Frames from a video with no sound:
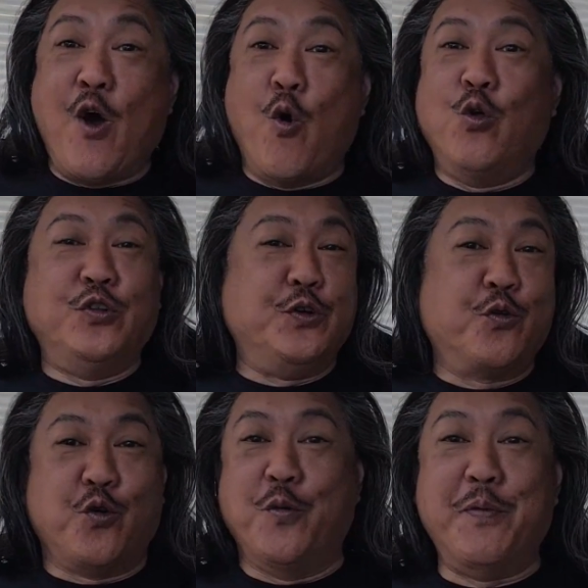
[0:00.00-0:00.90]
new
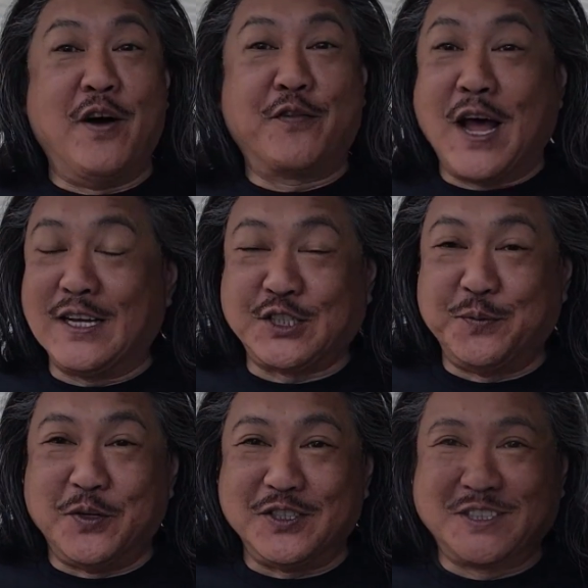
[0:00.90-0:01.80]
group of
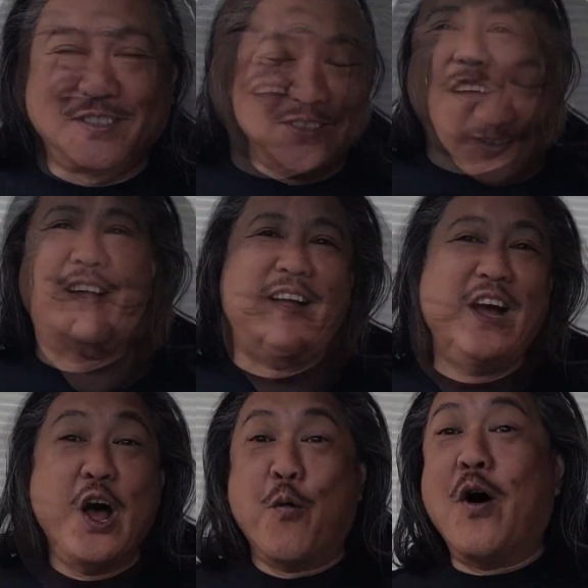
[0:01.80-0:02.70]
customers.
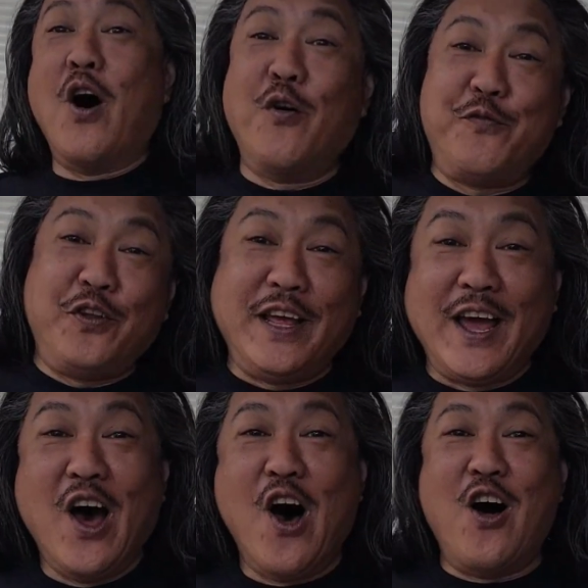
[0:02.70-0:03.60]
Well, hopefully
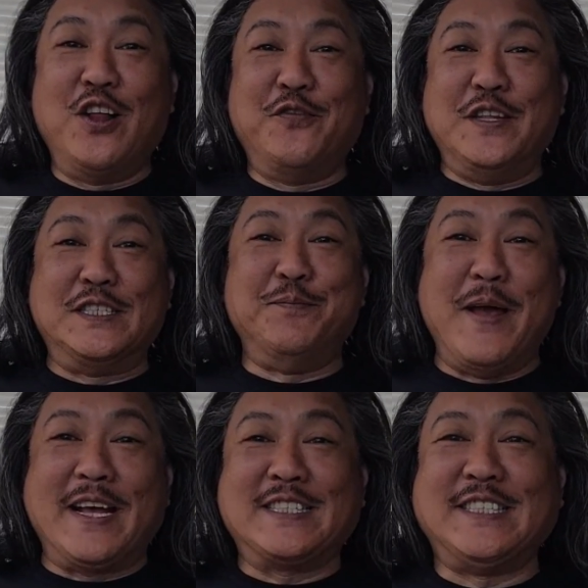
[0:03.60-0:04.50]
all of this makes
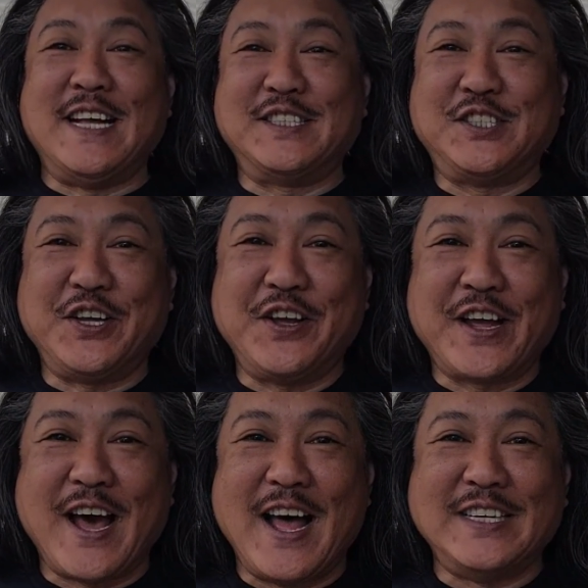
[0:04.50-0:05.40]
sense to you
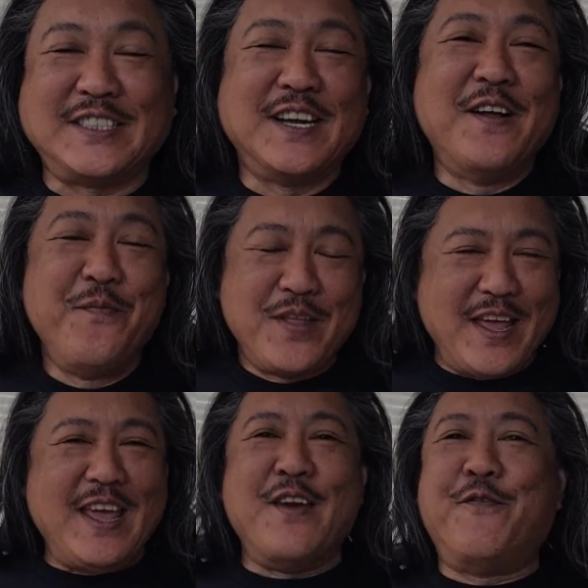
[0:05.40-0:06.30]
guys.
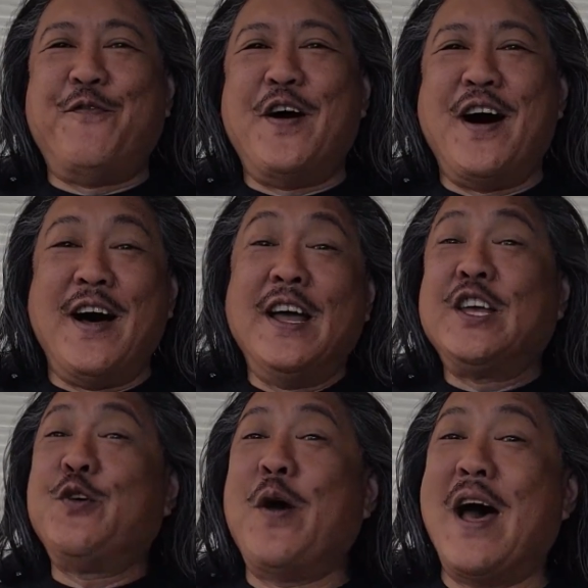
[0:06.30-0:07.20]
If you
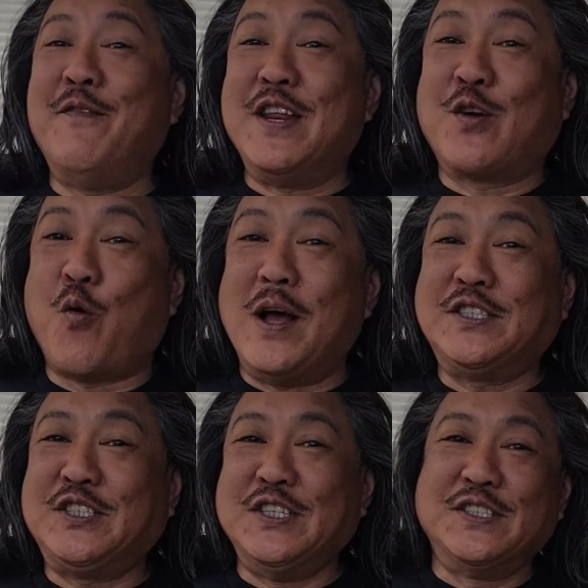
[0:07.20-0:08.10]
have any
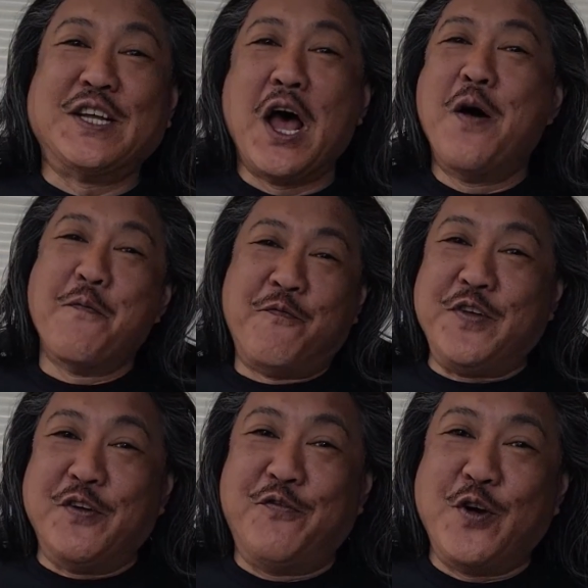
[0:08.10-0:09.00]
questions, feel
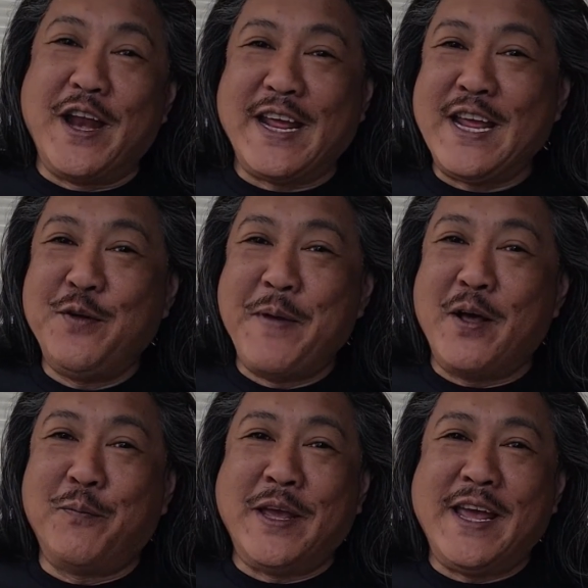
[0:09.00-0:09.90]
free to email
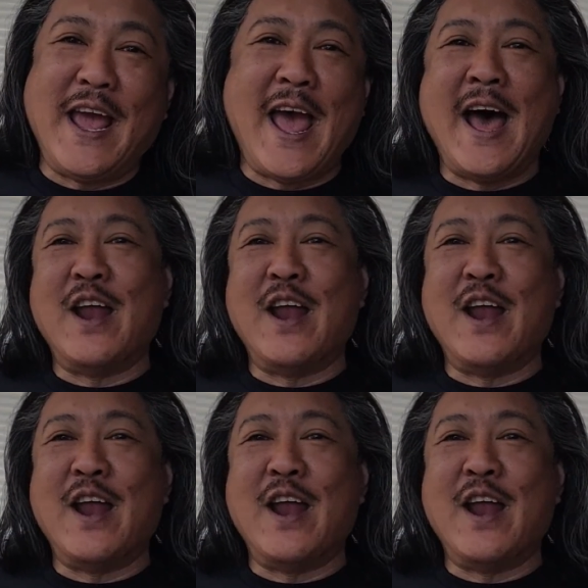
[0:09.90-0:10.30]
me at